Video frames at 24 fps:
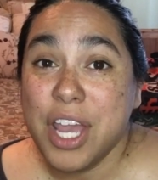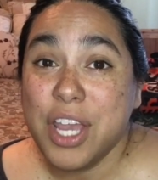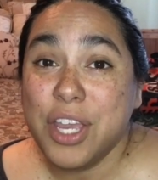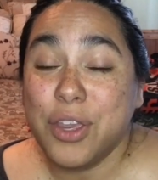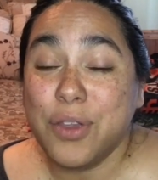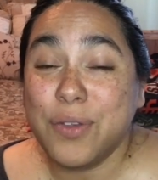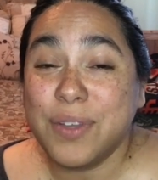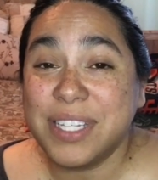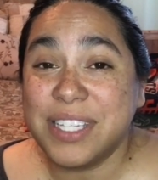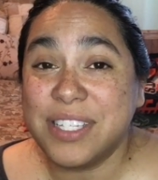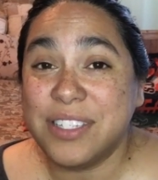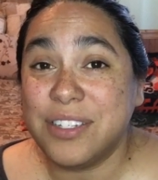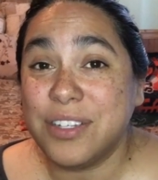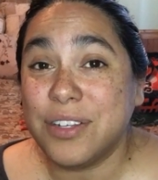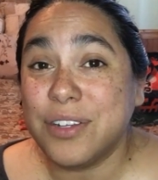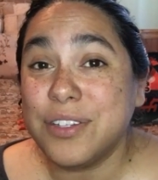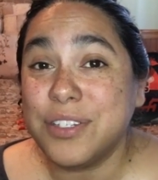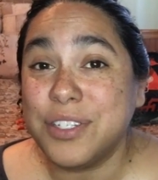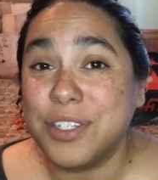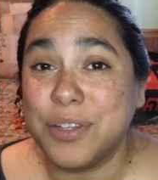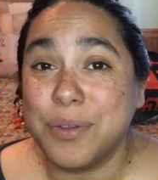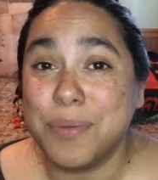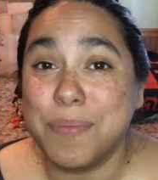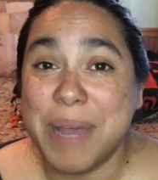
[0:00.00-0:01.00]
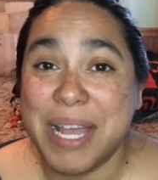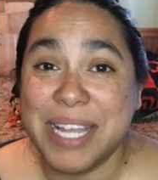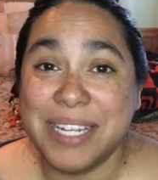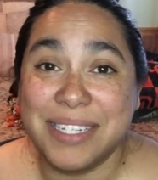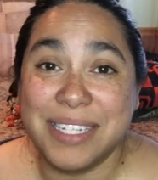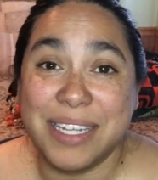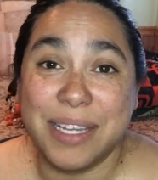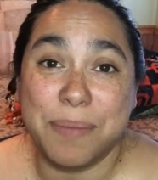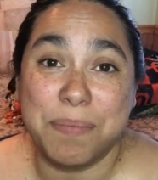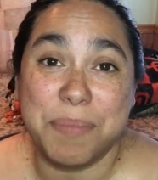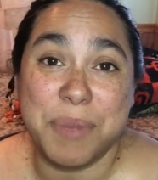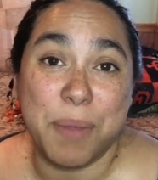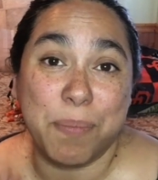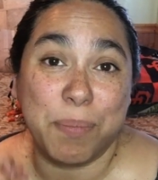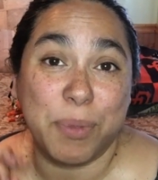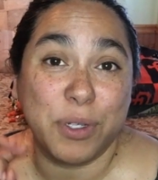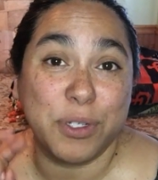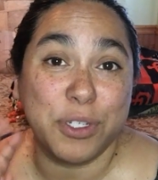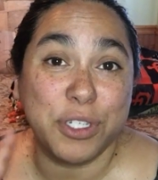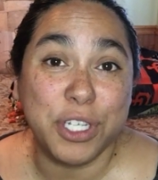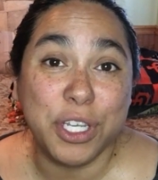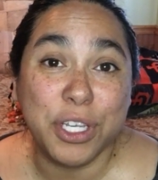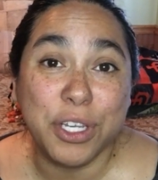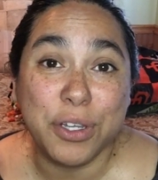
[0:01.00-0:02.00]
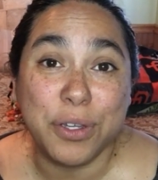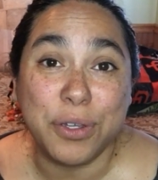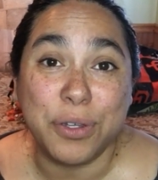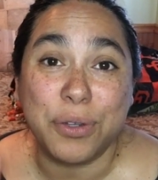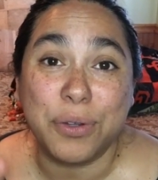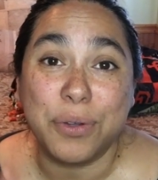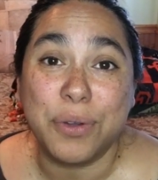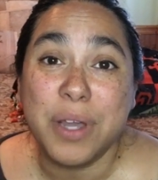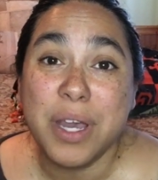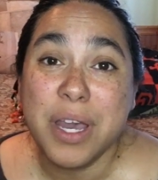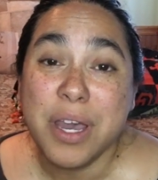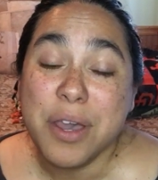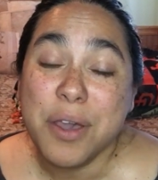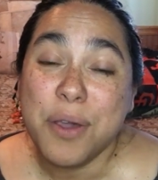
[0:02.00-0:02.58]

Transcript: you could still do my tip number 2,